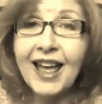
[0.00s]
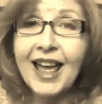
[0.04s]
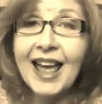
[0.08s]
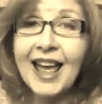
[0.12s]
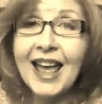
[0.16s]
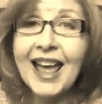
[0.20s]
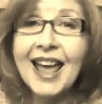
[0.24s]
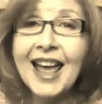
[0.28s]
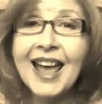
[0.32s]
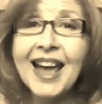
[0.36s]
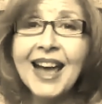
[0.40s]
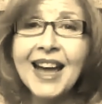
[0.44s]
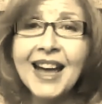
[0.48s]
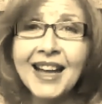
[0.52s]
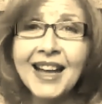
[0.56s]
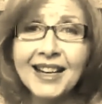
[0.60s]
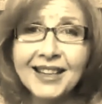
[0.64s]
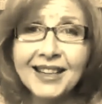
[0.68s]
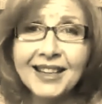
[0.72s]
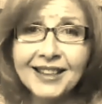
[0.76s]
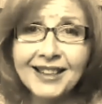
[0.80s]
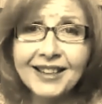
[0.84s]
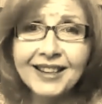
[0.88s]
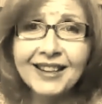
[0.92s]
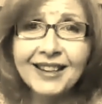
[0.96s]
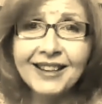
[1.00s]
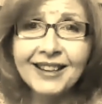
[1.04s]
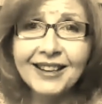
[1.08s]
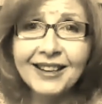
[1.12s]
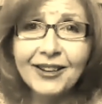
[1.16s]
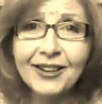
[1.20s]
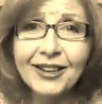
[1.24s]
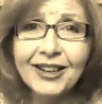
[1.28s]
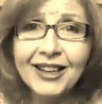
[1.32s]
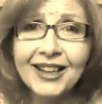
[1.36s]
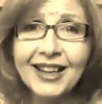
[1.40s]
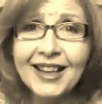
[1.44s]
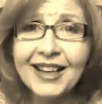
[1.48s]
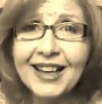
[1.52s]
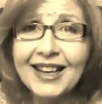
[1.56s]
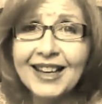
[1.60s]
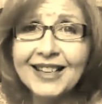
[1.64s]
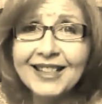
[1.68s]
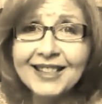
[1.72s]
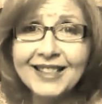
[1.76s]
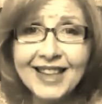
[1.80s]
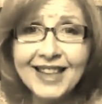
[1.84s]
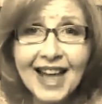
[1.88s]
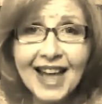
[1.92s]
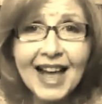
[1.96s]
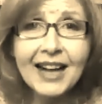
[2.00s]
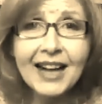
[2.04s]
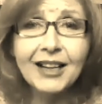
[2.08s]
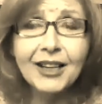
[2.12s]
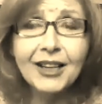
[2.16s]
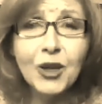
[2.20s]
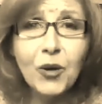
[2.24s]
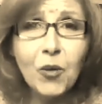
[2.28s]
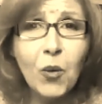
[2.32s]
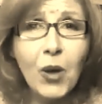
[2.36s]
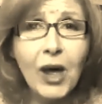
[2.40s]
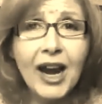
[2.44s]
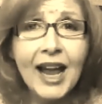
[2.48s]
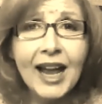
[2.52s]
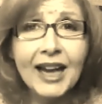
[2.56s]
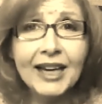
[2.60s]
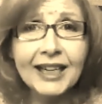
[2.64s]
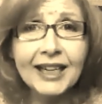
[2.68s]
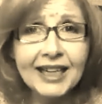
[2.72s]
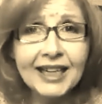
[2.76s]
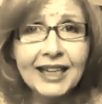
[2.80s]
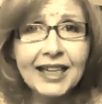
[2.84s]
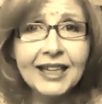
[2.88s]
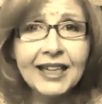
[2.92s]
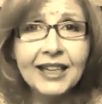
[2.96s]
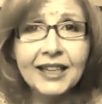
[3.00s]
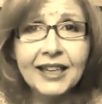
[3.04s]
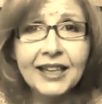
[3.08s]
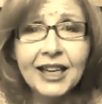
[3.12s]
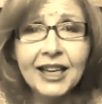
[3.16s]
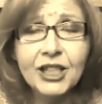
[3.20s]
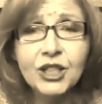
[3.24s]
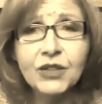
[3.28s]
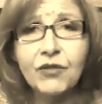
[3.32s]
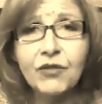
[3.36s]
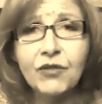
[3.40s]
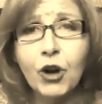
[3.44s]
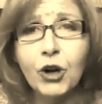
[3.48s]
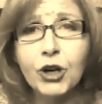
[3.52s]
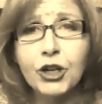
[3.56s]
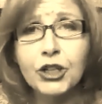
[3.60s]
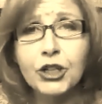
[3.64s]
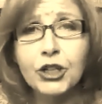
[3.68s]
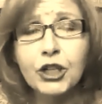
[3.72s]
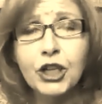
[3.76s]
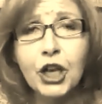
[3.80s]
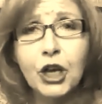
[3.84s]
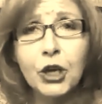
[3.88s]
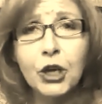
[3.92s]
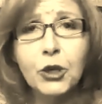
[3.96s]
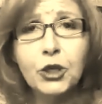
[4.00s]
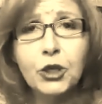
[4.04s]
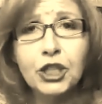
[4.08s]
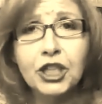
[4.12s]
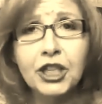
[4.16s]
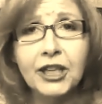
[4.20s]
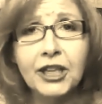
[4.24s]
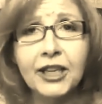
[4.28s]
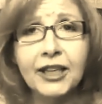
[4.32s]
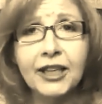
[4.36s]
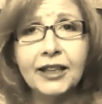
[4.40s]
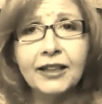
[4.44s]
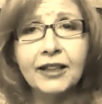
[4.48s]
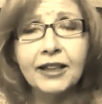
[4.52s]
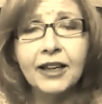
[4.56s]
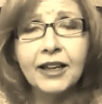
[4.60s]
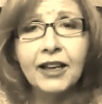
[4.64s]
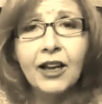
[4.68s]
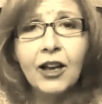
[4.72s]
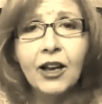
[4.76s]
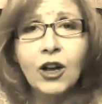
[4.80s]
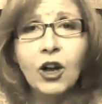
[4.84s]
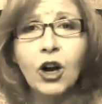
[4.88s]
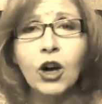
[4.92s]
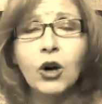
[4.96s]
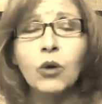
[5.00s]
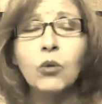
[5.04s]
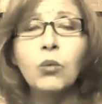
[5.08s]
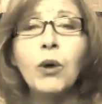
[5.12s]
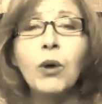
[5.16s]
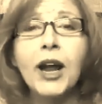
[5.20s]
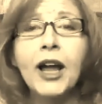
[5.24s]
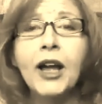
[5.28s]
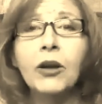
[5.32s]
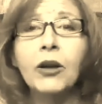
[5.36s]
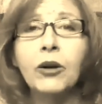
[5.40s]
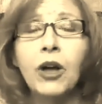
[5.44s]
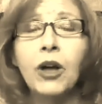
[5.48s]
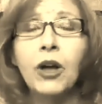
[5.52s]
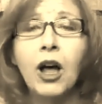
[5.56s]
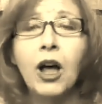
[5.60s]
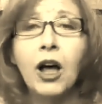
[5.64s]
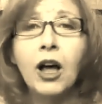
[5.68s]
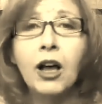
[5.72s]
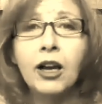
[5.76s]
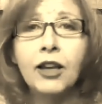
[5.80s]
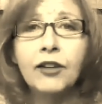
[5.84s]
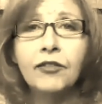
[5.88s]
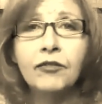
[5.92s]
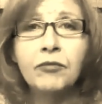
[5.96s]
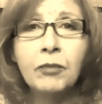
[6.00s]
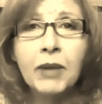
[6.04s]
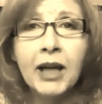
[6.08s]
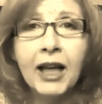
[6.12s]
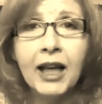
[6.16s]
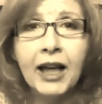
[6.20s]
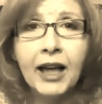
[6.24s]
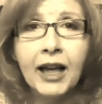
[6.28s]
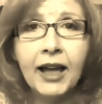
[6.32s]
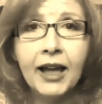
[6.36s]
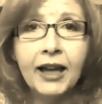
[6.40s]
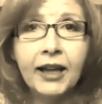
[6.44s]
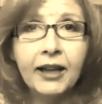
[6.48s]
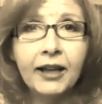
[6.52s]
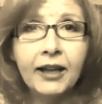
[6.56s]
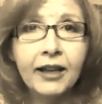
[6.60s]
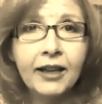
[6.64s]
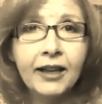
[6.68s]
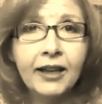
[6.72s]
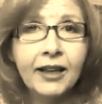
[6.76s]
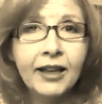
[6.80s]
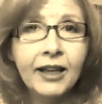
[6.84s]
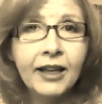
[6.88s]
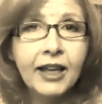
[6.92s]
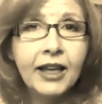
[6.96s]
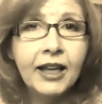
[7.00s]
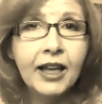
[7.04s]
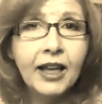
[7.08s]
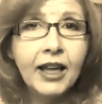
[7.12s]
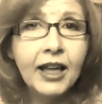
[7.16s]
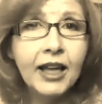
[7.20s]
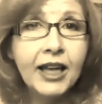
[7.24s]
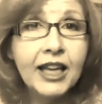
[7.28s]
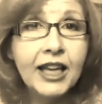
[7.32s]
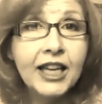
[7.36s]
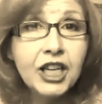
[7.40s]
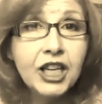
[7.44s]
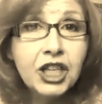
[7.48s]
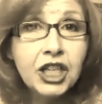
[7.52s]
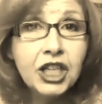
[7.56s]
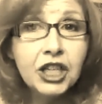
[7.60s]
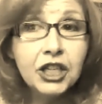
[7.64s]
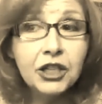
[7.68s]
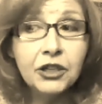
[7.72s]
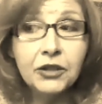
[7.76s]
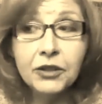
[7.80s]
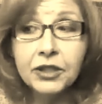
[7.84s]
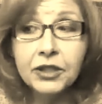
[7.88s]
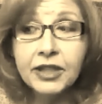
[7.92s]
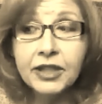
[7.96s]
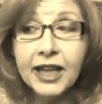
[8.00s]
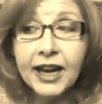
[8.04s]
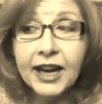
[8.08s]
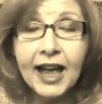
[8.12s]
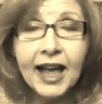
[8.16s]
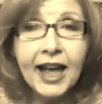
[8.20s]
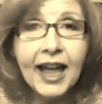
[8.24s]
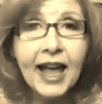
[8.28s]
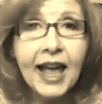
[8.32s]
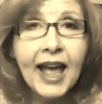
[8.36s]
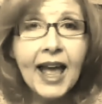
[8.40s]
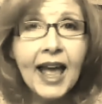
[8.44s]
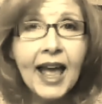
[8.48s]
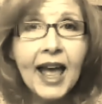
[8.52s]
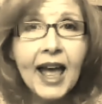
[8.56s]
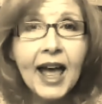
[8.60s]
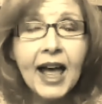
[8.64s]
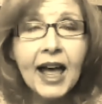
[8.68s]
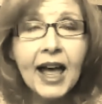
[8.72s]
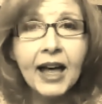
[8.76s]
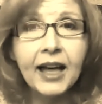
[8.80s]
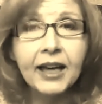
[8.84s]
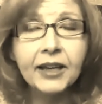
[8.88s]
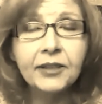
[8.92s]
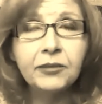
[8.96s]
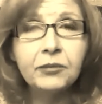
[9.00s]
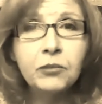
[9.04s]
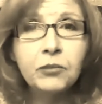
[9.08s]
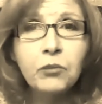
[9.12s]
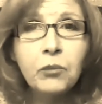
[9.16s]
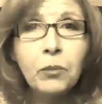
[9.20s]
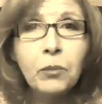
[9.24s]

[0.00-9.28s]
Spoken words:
and exactly what I needed as far as coaching around all of my issues that I had